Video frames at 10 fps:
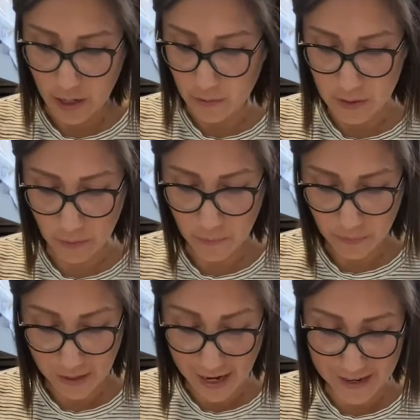So
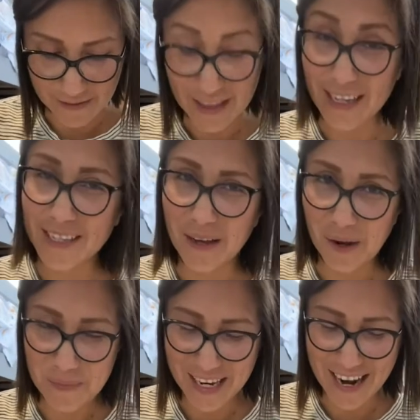kind of that's
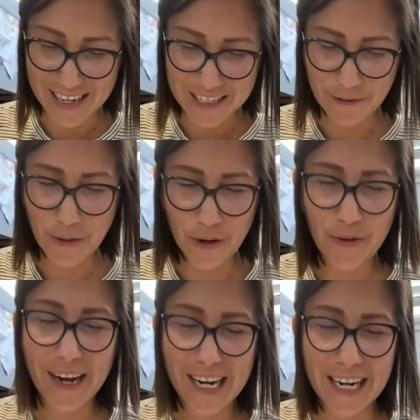a big ask for third
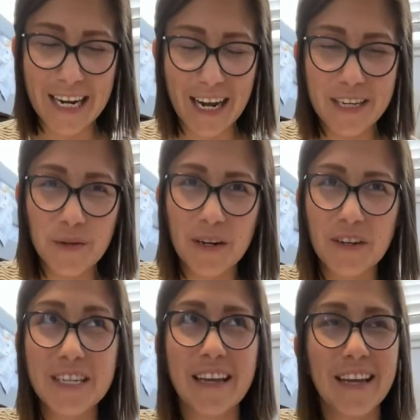grade, and I do
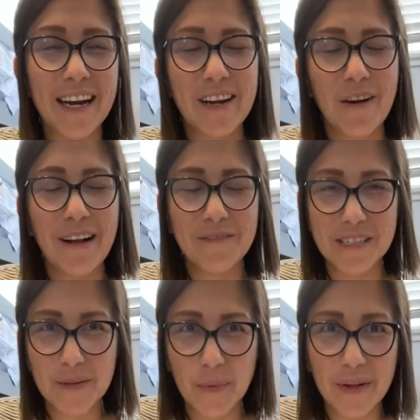understand that. I know I'll have to
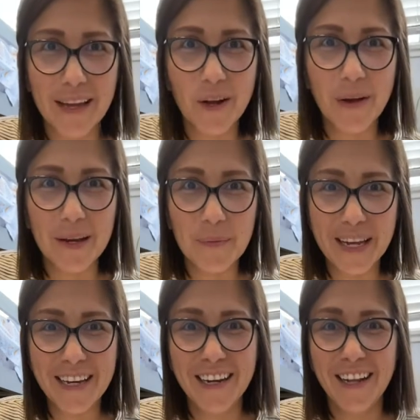support that quite a
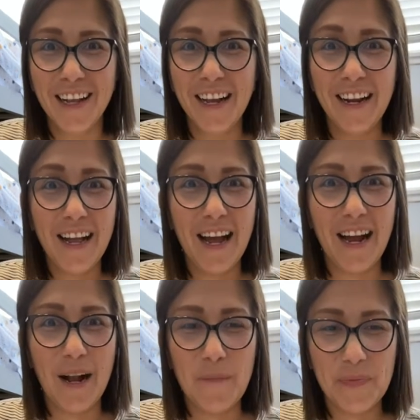bit,
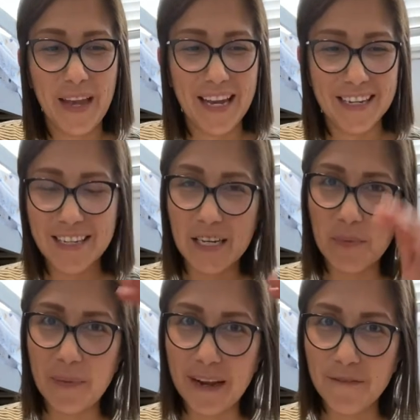and
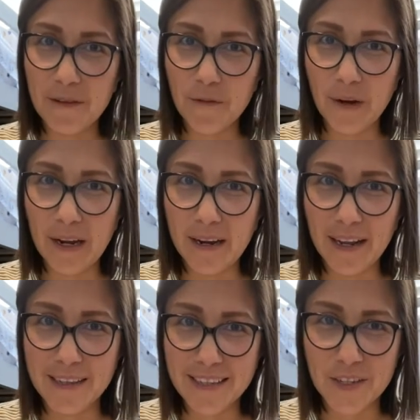keep my 5th grade
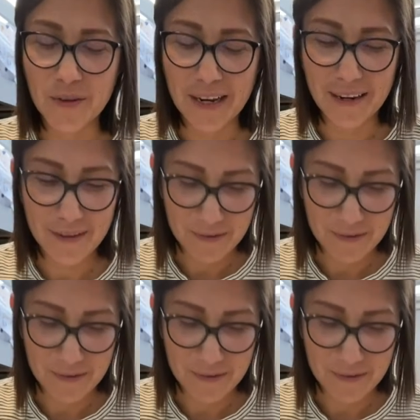and 6th grade